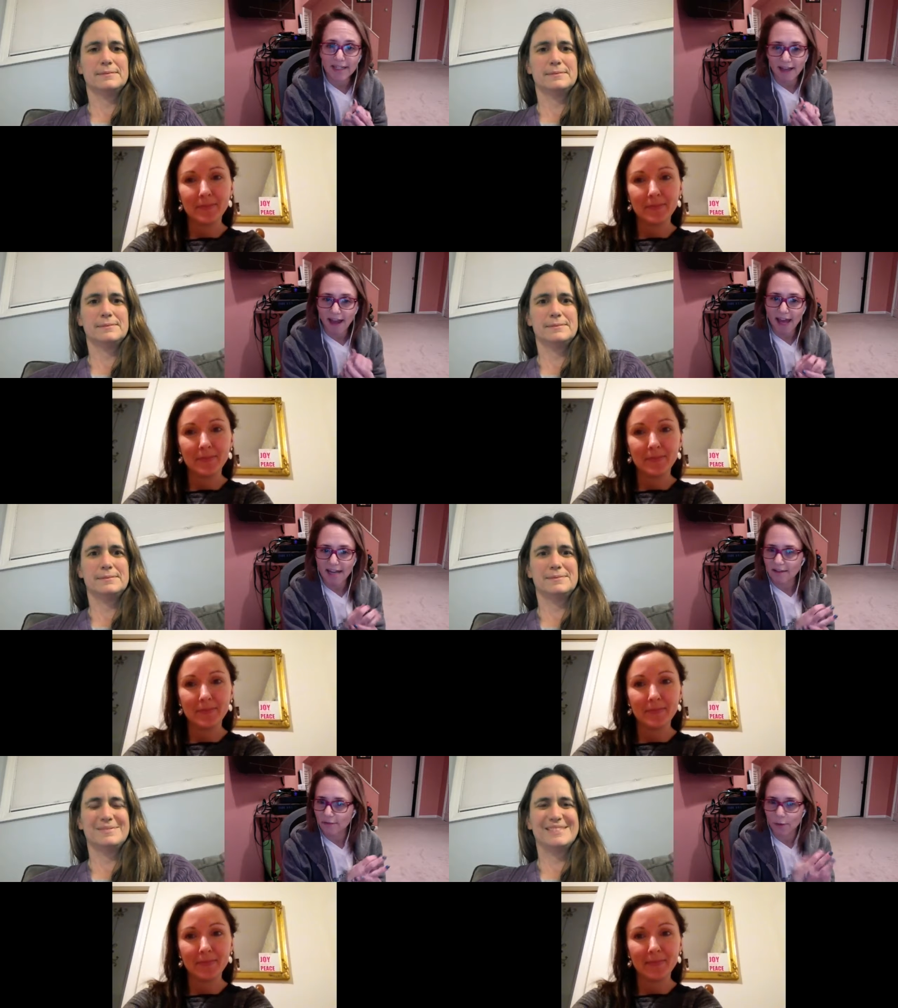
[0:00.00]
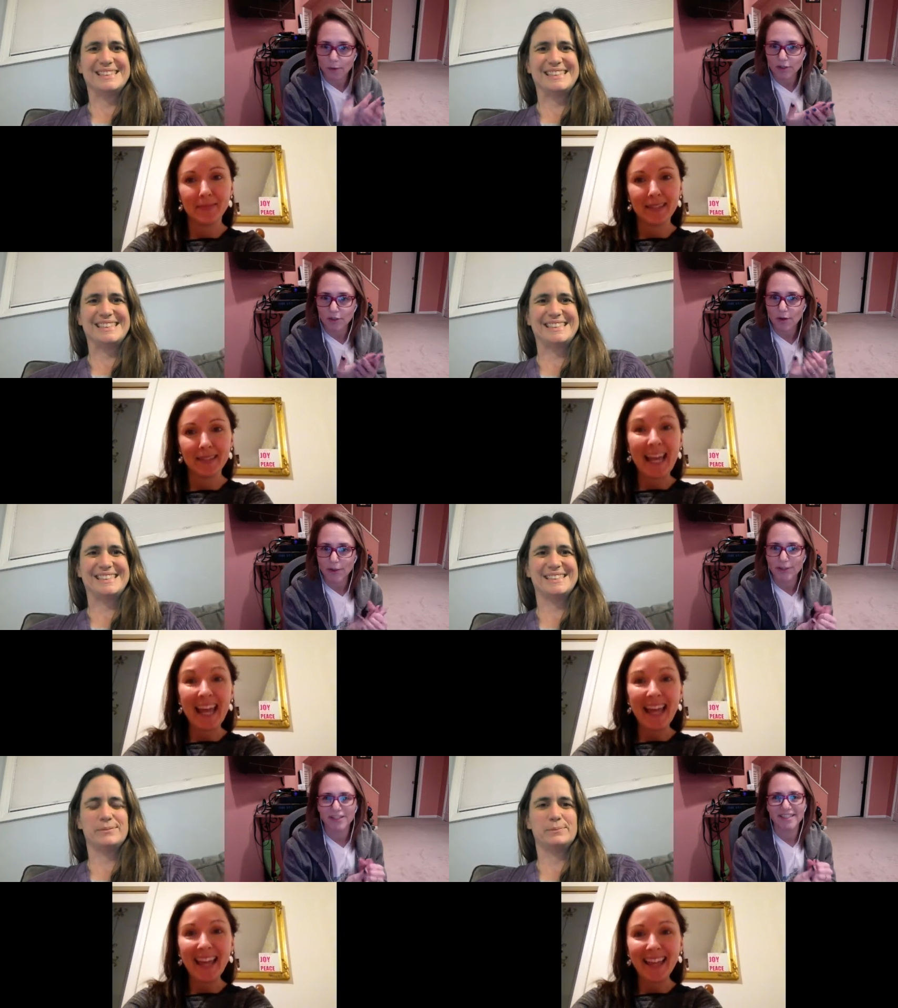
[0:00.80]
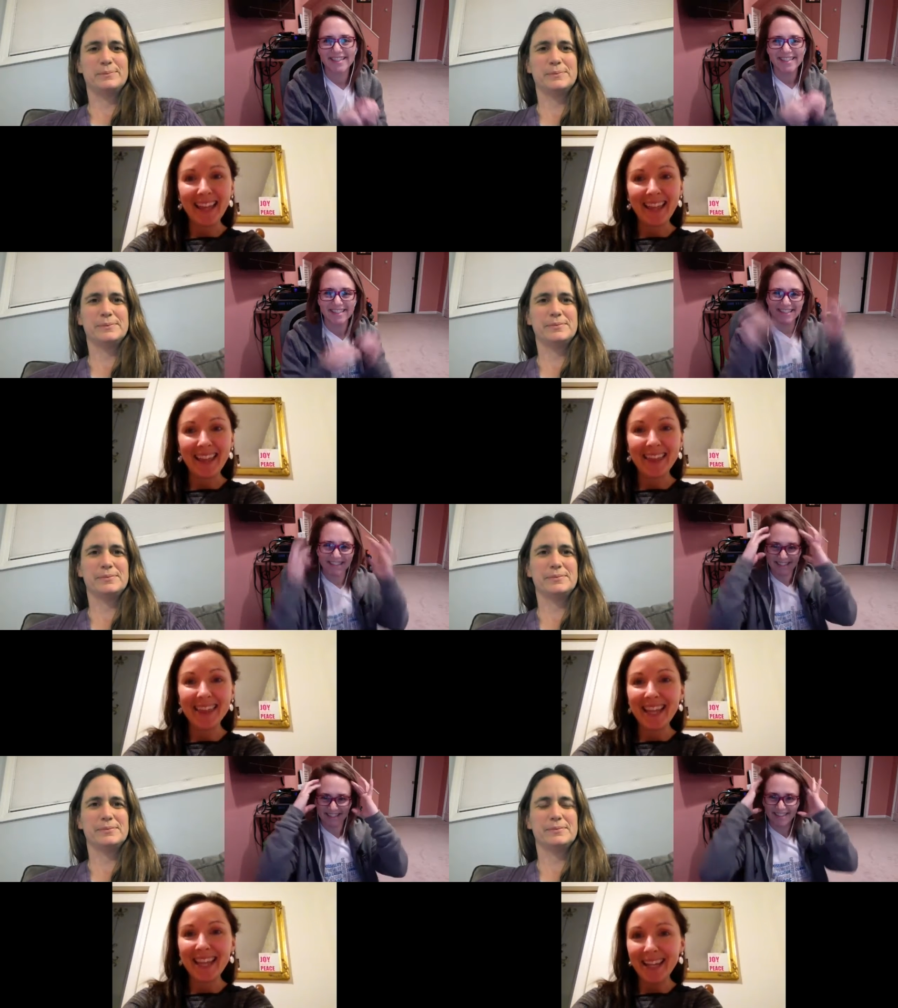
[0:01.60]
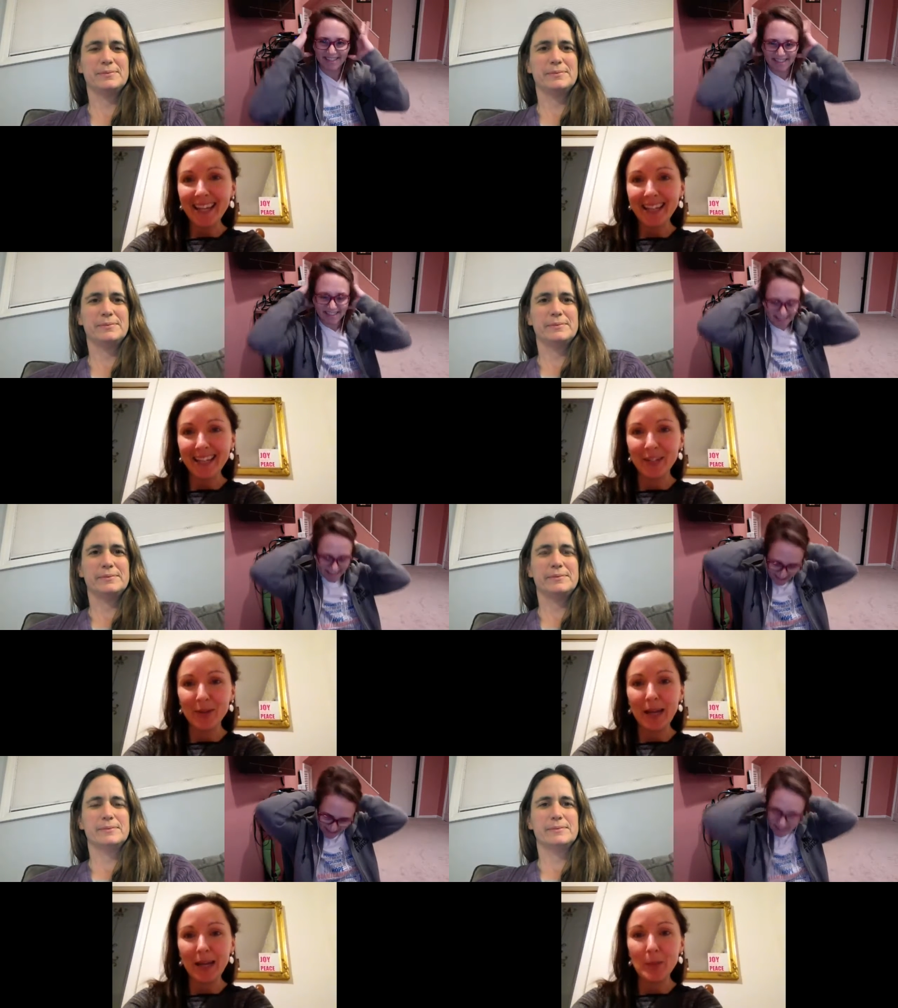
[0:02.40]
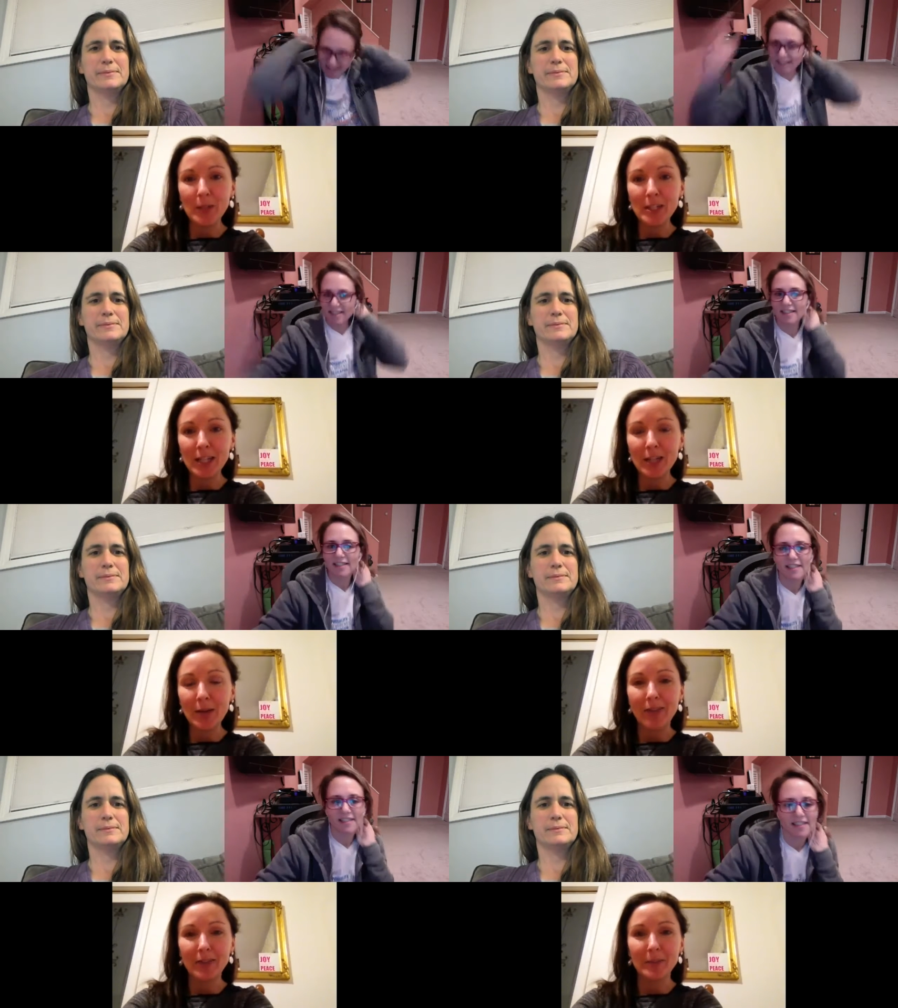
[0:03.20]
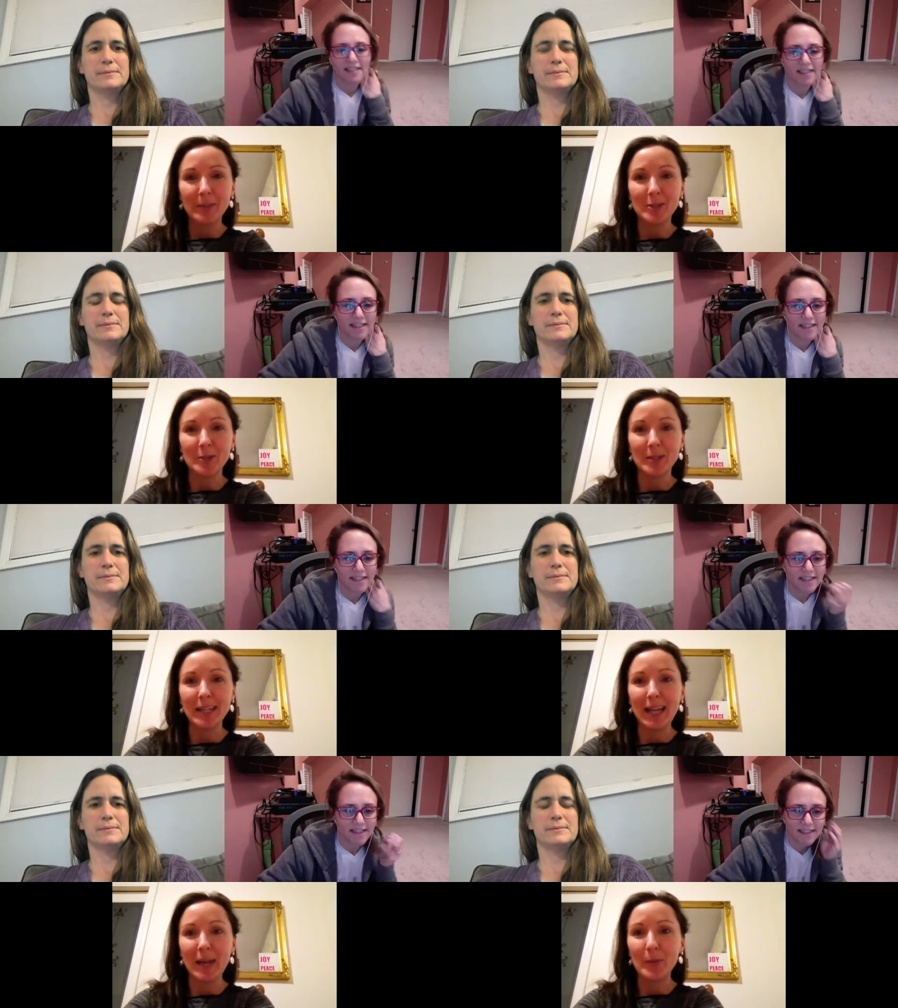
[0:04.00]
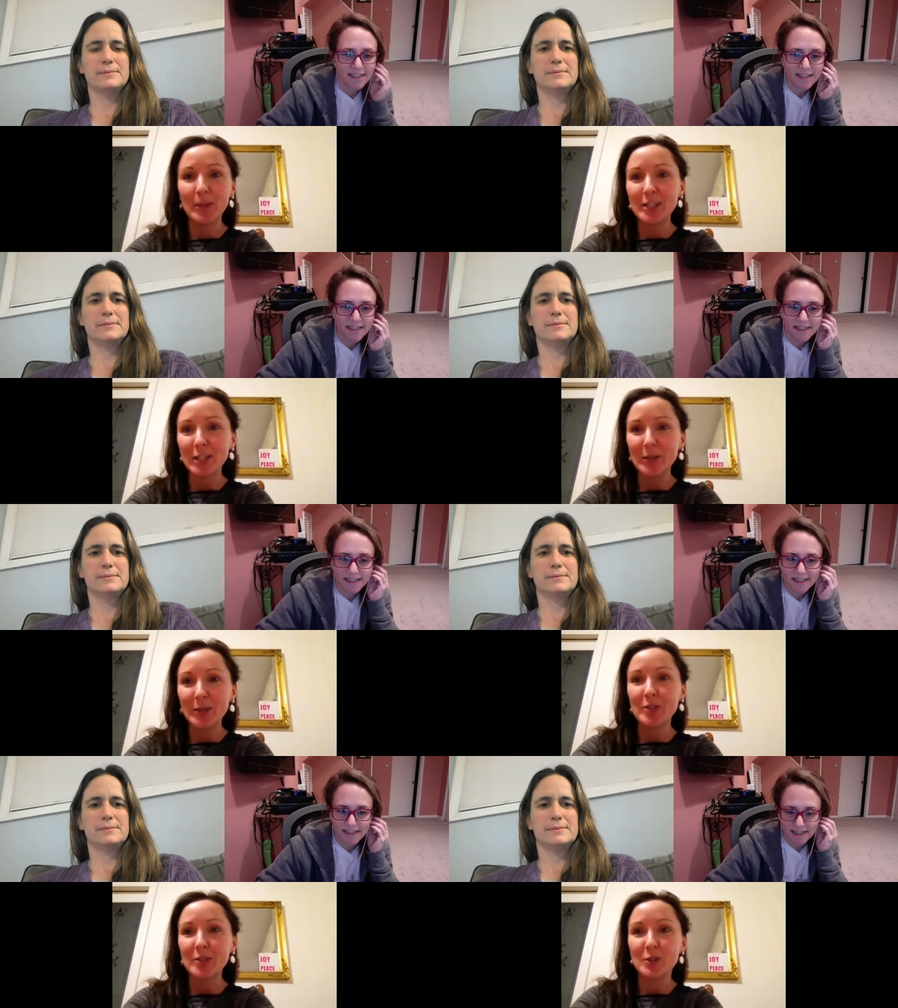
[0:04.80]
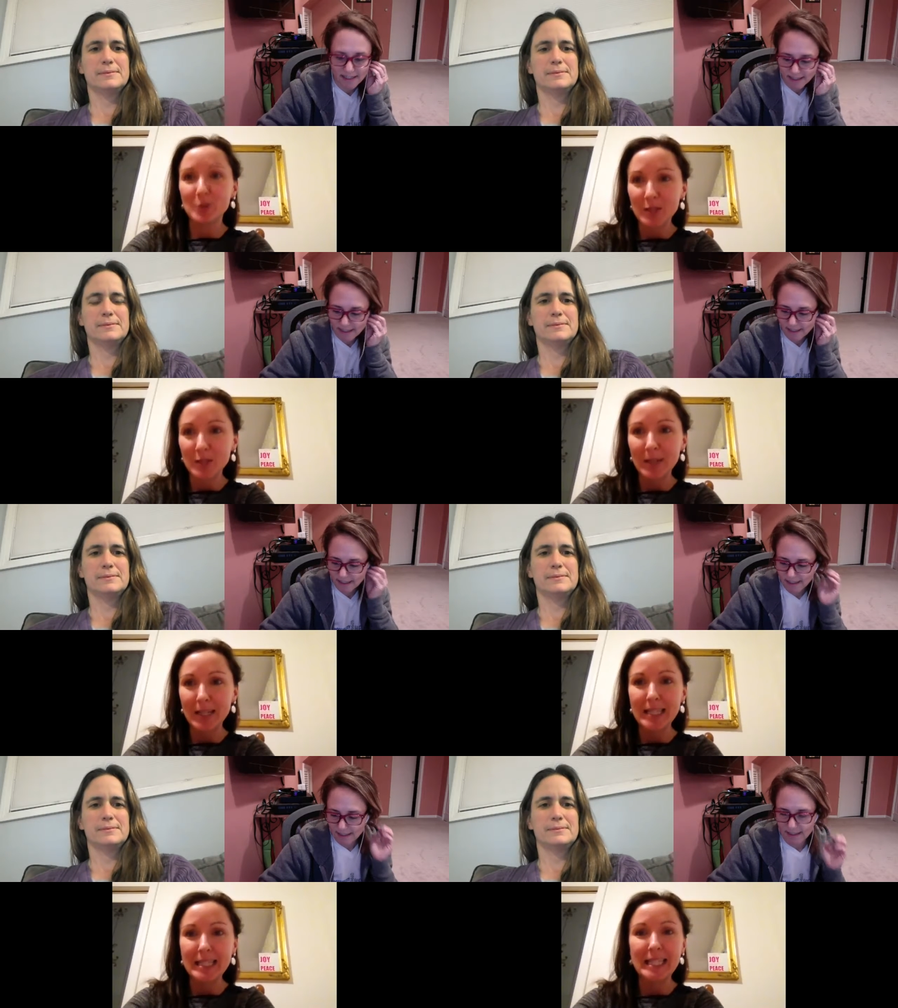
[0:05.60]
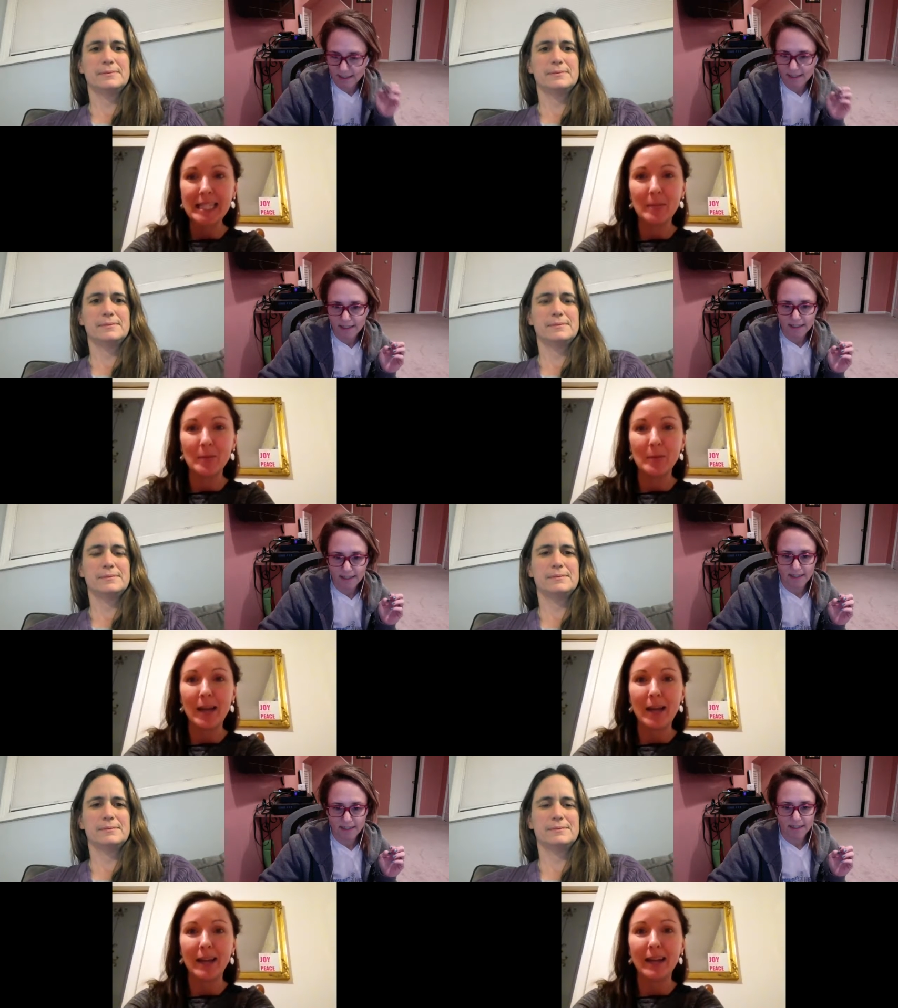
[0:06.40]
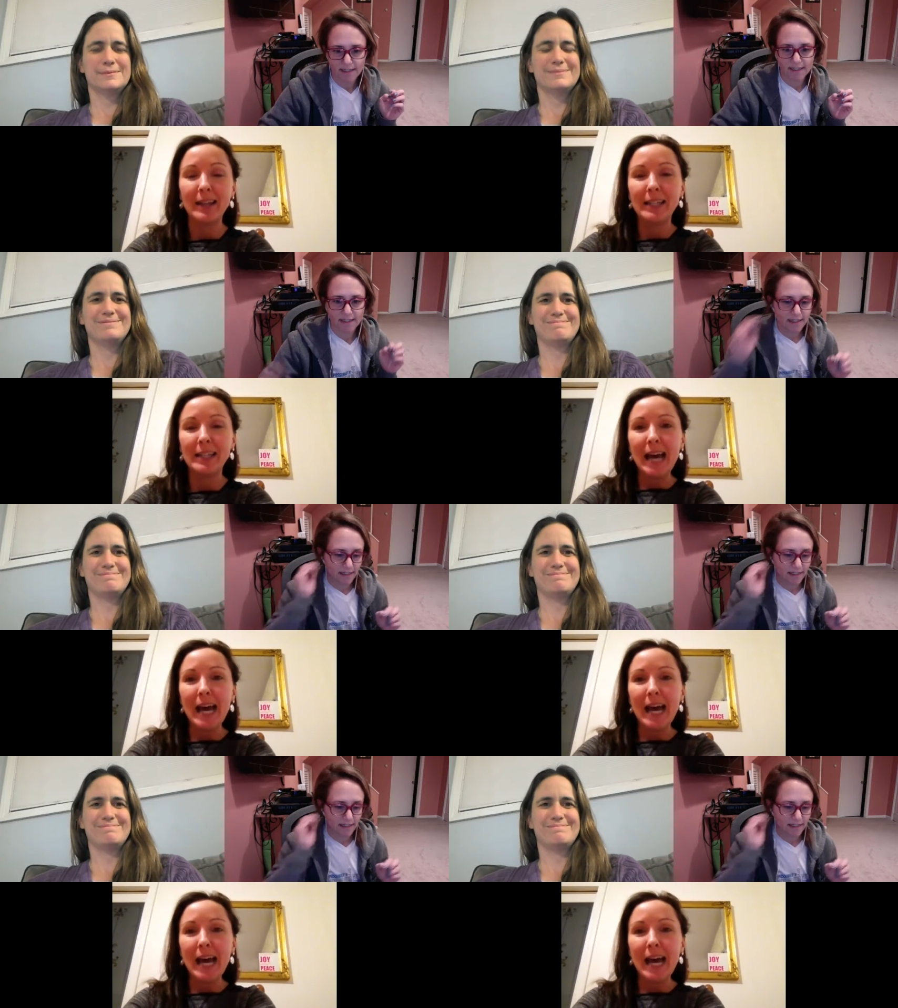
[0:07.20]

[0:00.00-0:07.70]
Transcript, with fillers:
Speaker 1: Go ahead. The floor is all yours.
Speaker 2: Thank you. Well, I appreciate you having me, Jodi, and I appreciate you introducing me to the team, Rebecca. Mm-hmm.